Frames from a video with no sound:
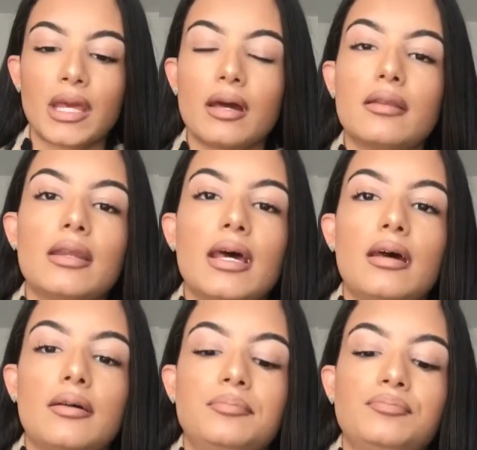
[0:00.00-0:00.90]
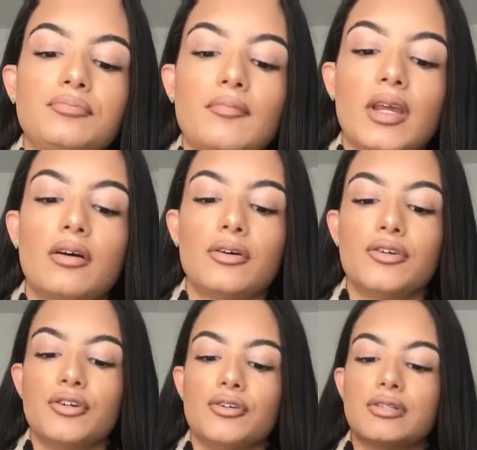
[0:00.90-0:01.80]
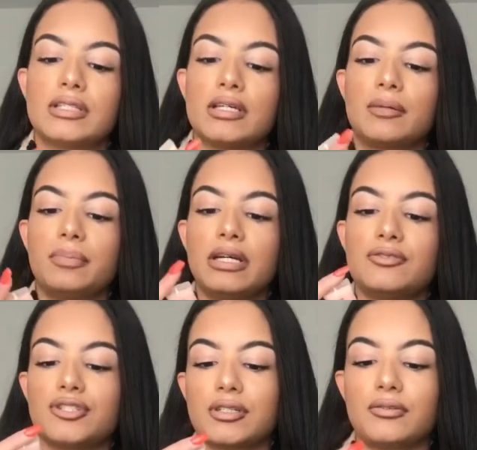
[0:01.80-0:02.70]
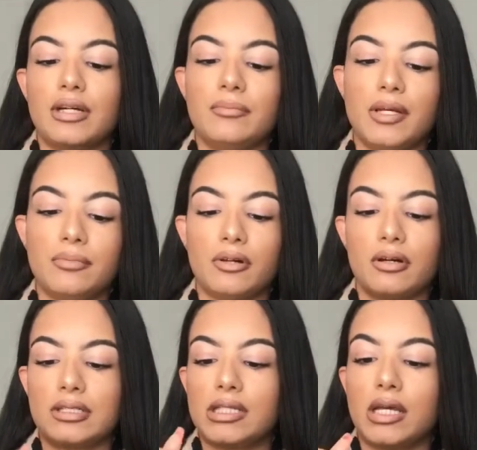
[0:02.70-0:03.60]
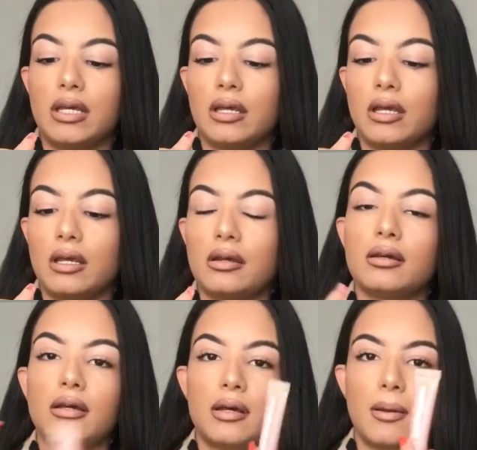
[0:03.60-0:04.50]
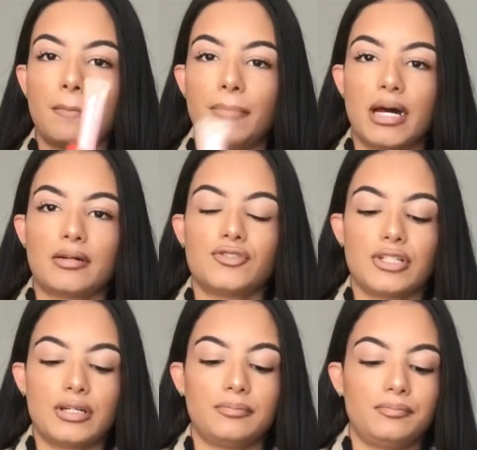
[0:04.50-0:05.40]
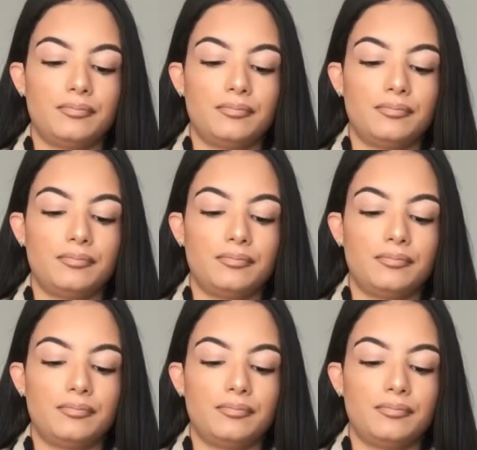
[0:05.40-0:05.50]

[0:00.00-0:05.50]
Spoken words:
And then I'll use the Peaches and Cream lip gloss in Black Chat.